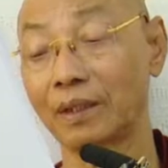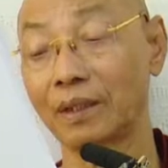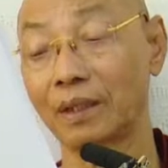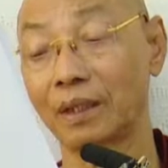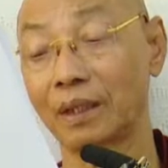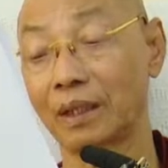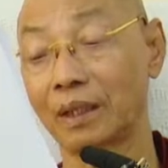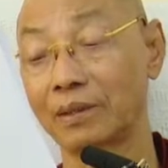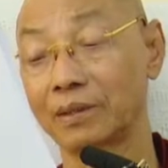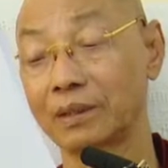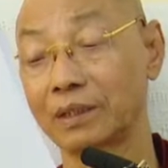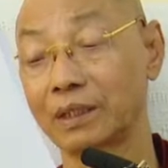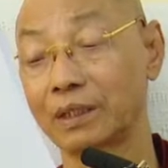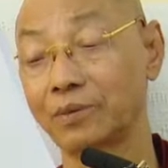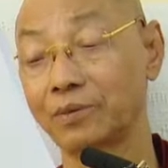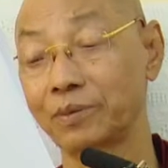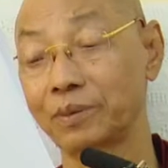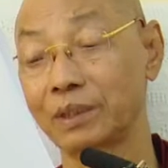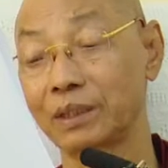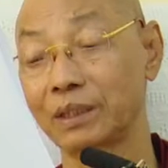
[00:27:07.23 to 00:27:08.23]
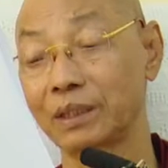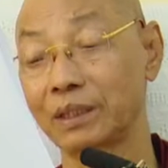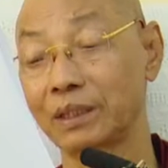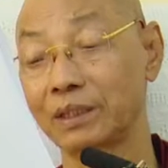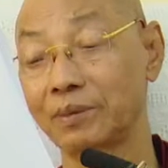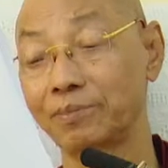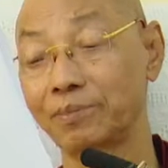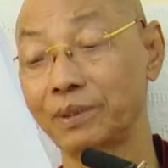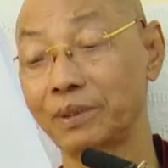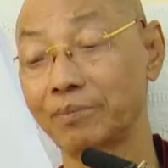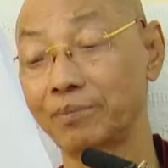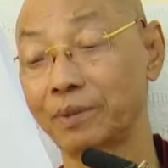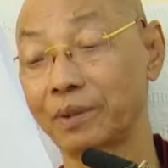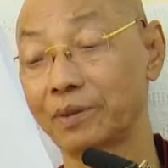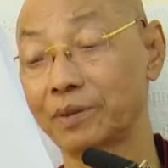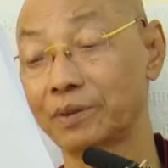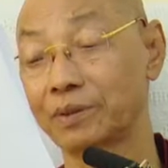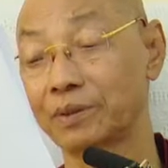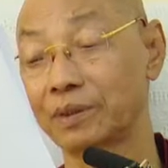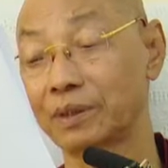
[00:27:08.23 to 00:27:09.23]
How can we lay
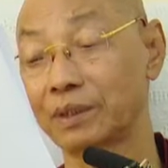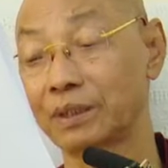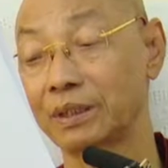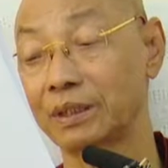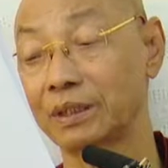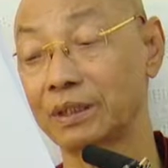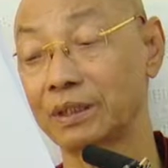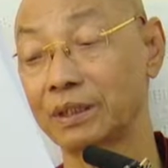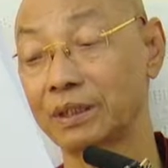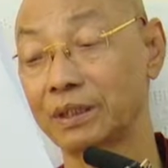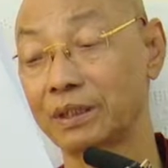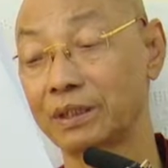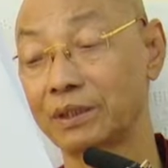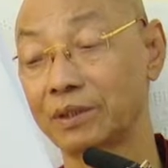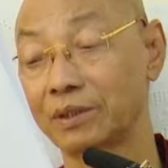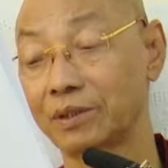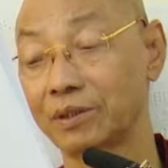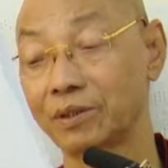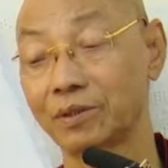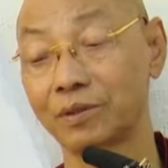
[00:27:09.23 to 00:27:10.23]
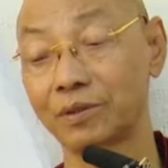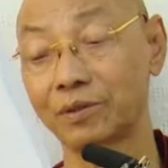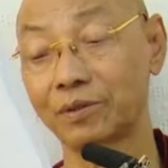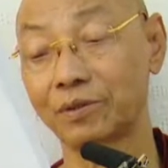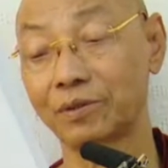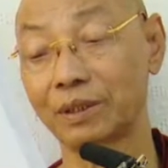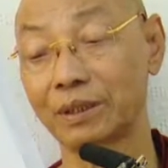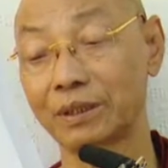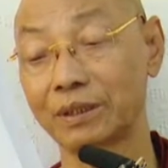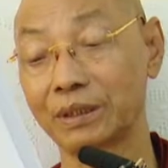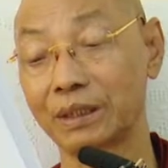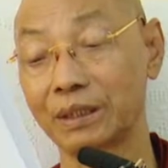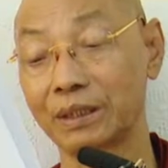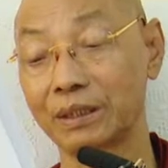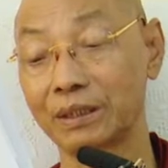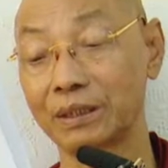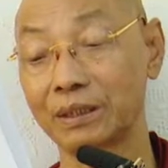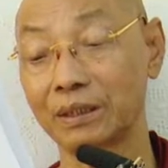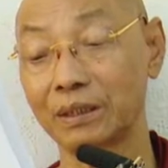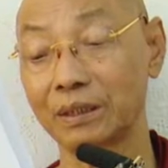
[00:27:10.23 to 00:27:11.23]
people increase,
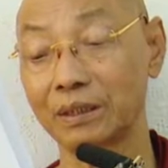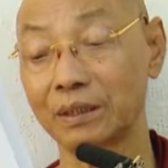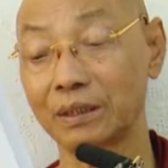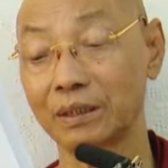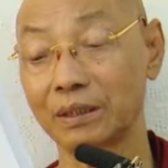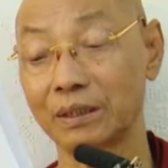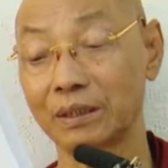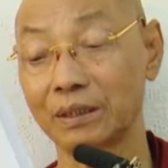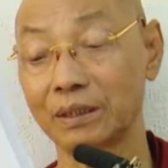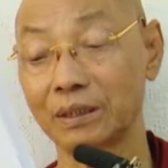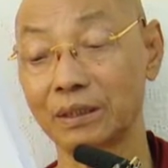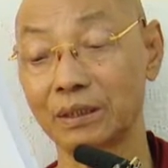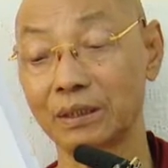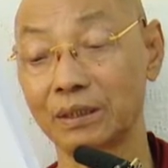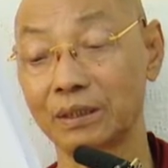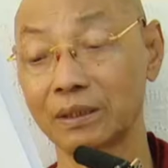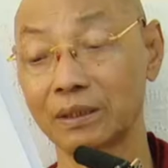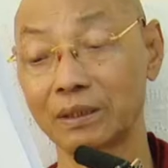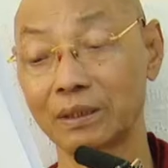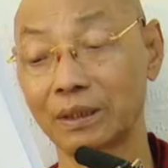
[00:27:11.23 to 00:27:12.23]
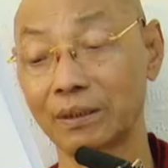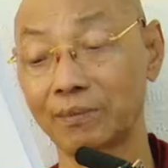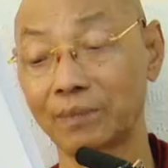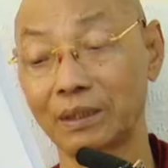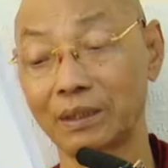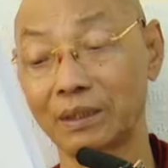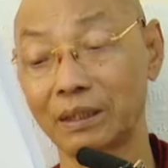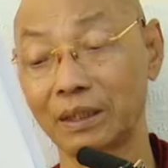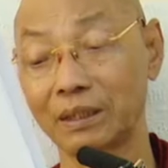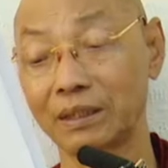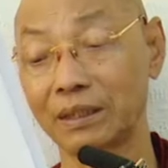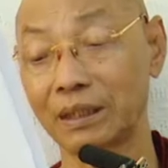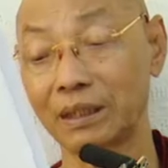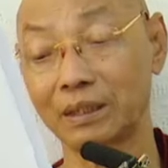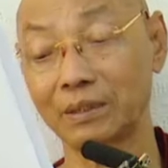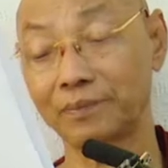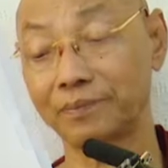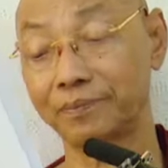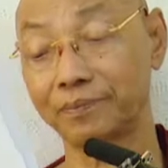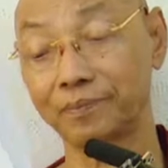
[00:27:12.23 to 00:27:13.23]
strengthen Sampajanya
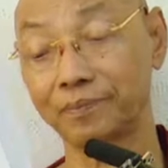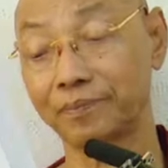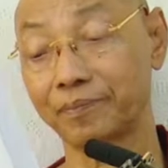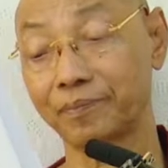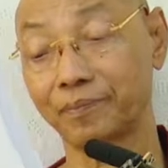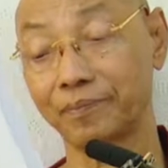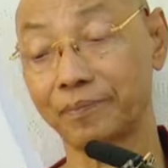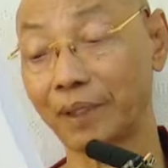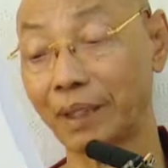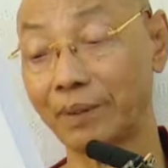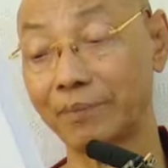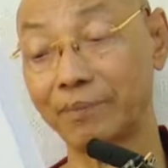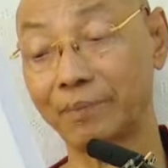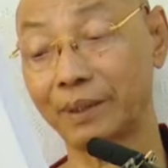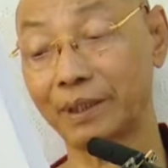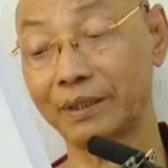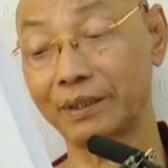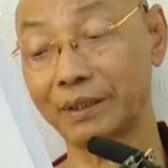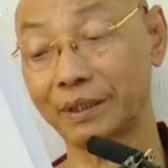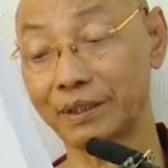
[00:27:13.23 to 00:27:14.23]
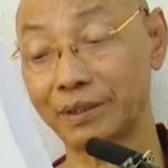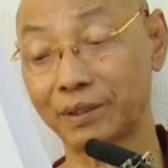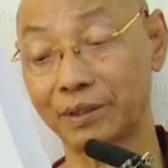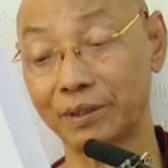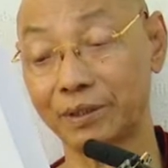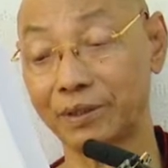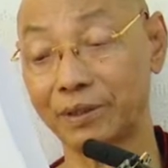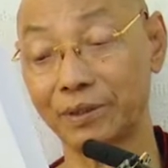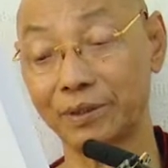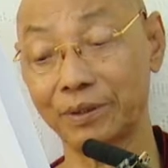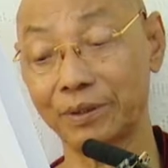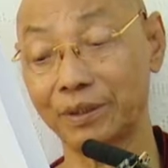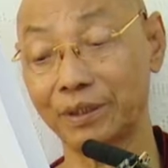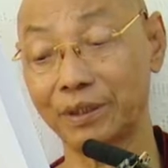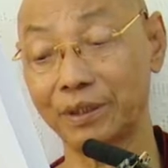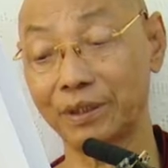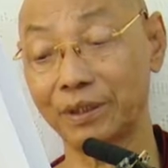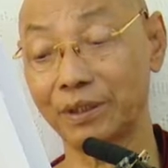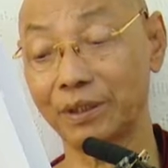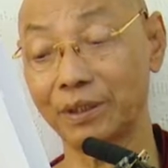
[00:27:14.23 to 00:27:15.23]
by practice?
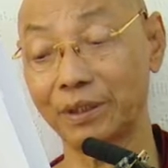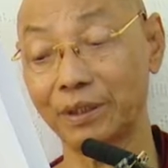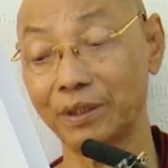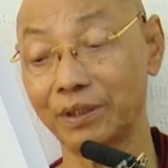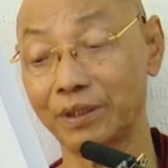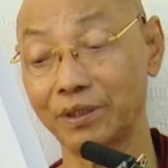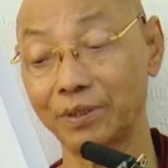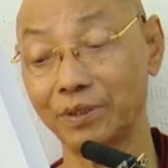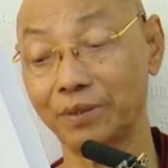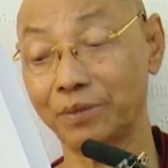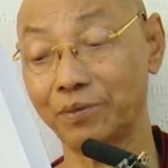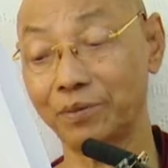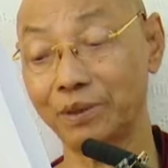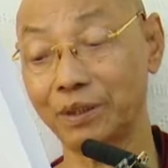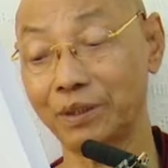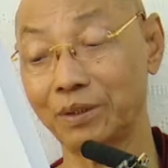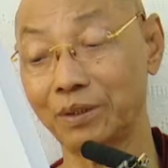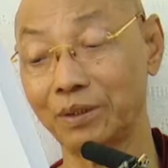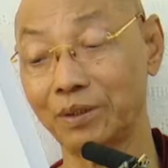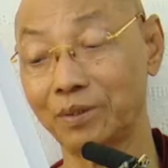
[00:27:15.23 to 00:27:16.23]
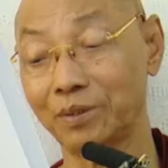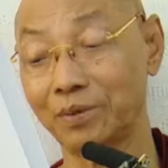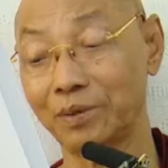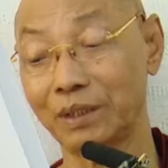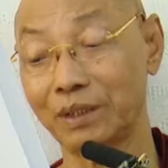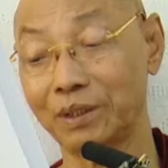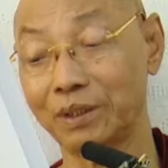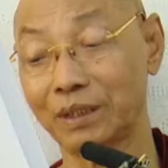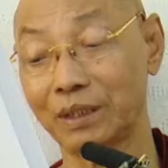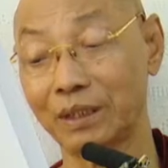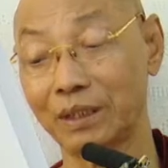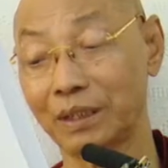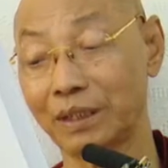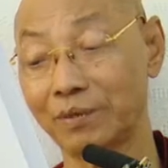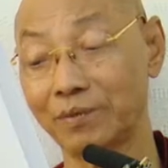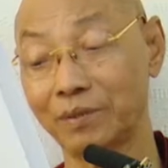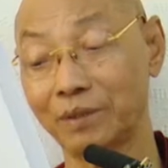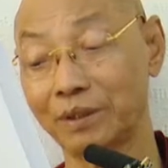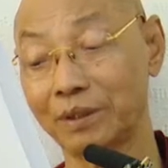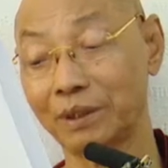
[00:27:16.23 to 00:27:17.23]
Okay, should we always
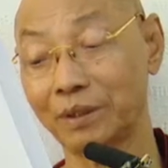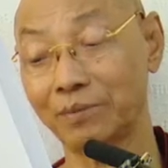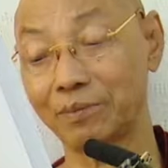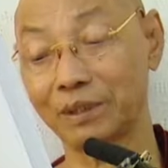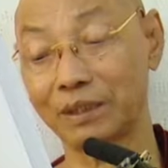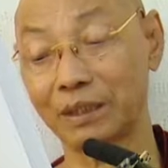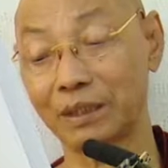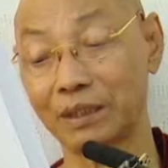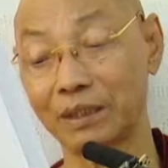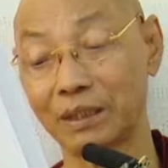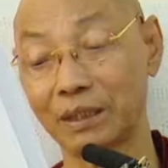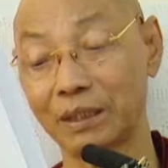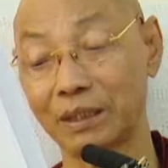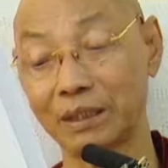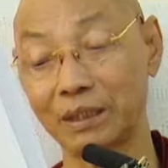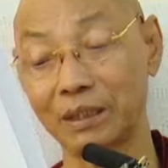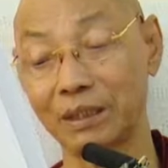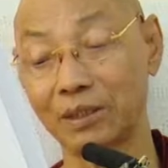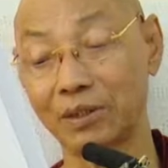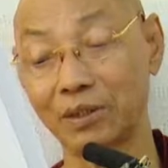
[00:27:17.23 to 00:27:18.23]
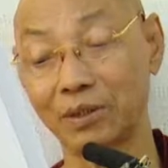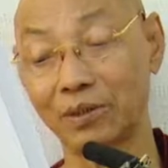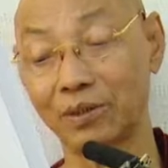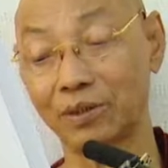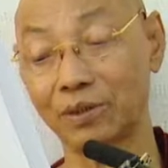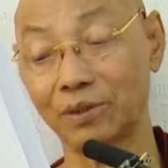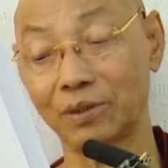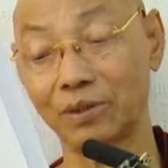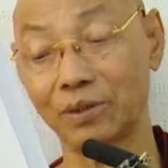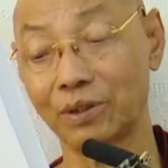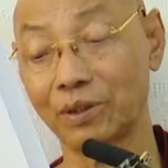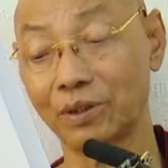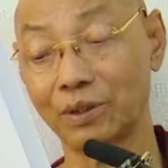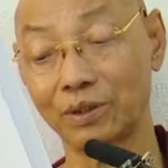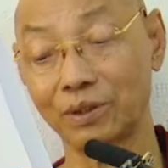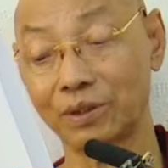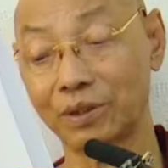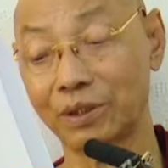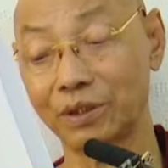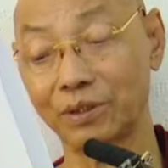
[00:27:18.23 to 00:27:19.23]
have a Sampajanya in all
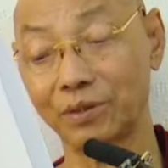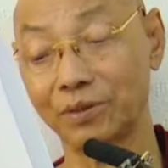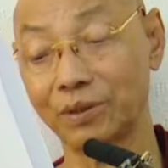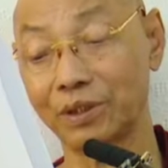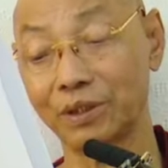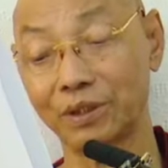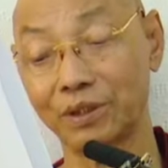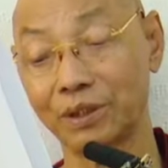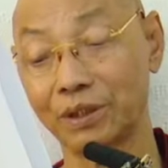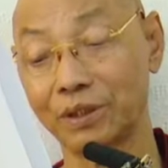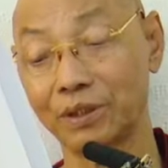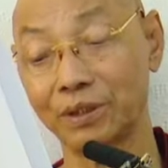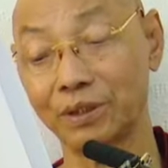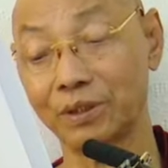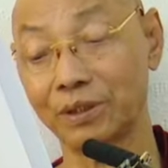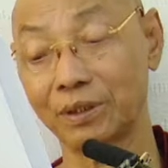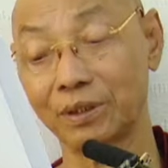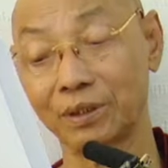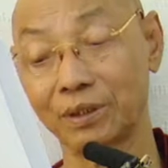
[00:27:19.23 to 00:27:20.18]
situations?